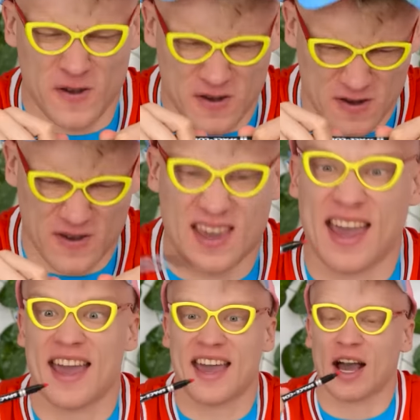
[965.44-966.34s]
I've gotta
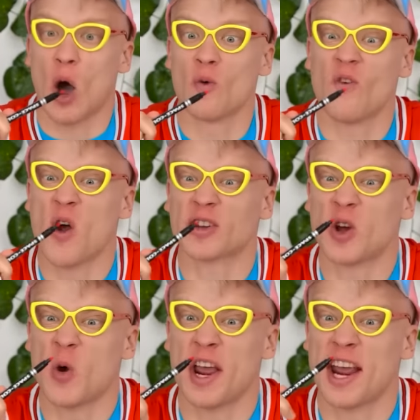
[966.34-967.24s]
write a piece of
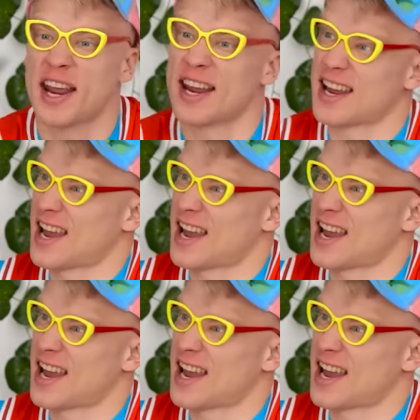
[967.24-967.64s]
music. An